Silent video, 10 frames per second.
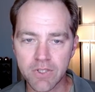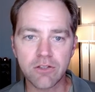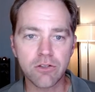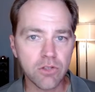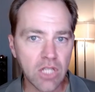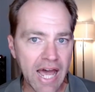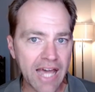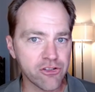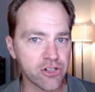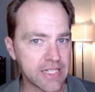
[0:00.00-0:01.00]

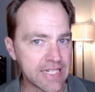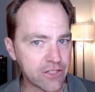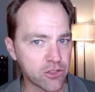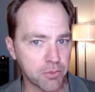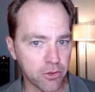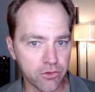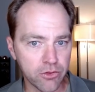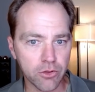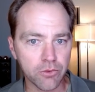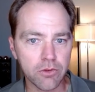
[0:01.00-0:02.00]
slash niche
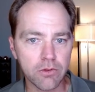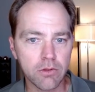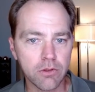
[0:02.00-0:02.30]
pursuits